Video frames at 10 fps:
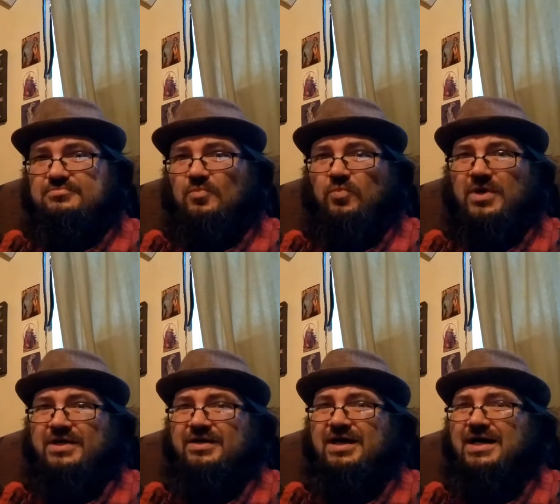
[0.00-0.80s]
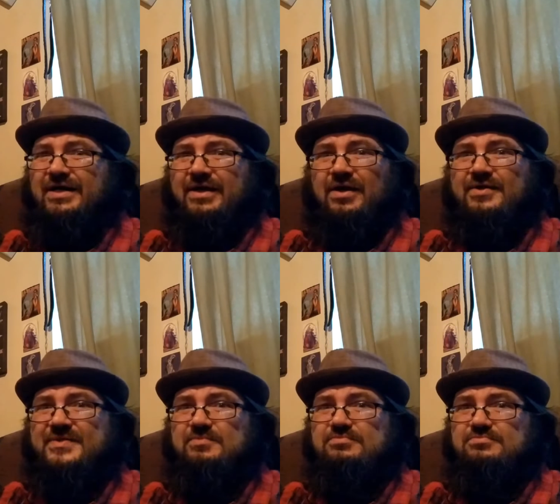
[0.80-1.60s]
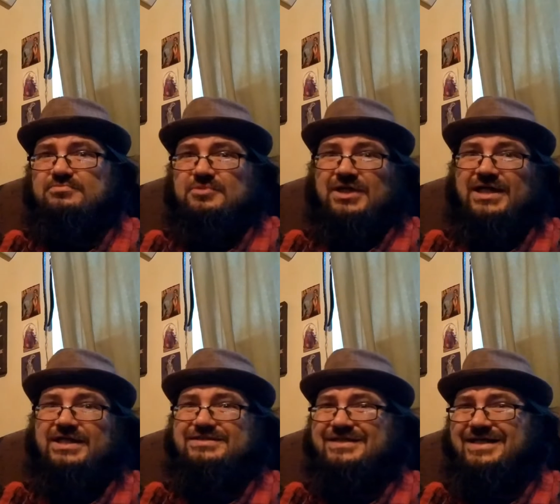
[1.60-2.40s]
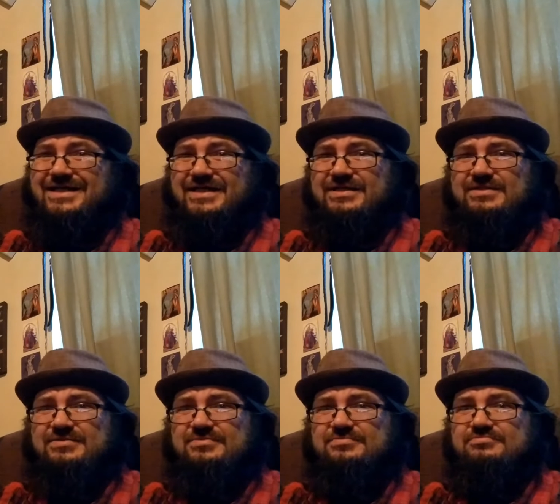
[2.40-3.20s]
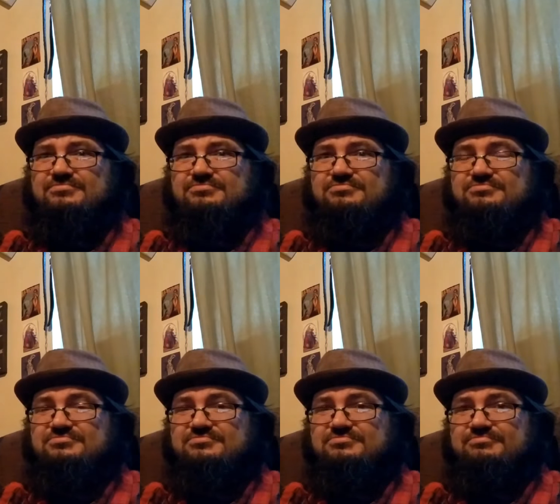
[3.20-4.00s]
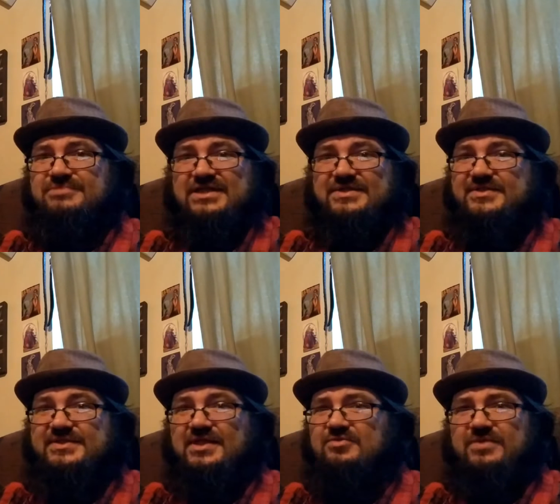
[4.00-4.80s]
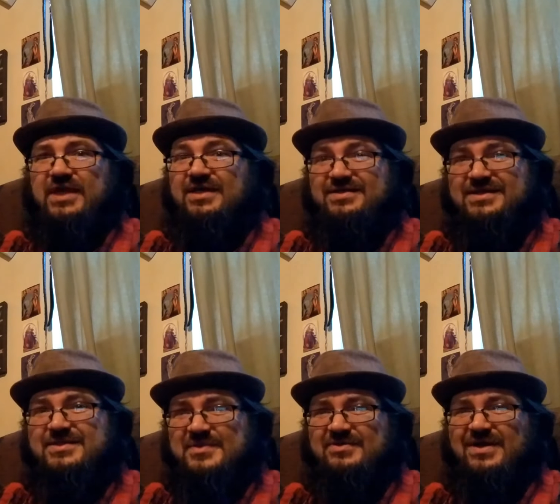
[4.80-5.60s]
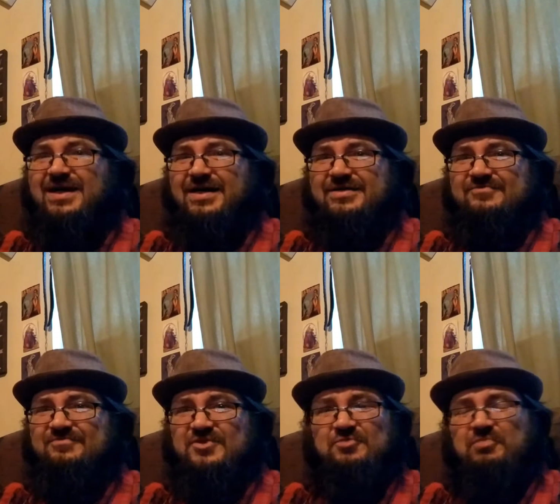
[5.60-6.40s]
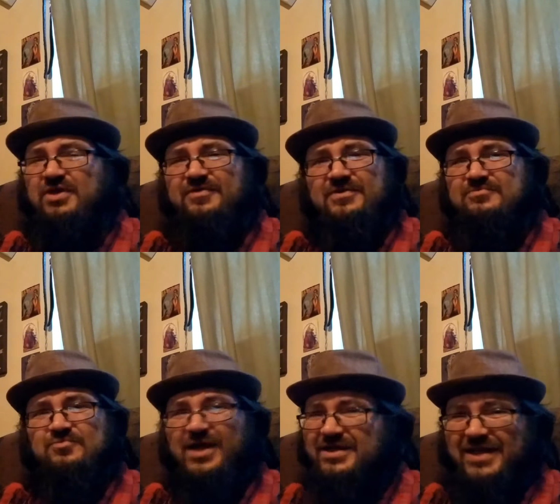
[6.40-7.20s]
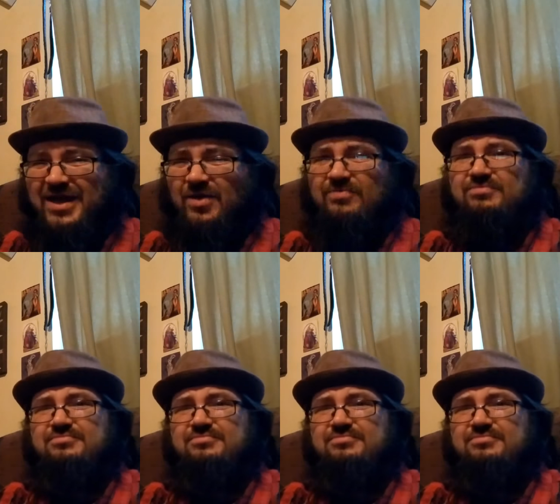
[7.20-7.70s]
why lie unless you like lying? Because to say you can't is a lie. You're breathing right now.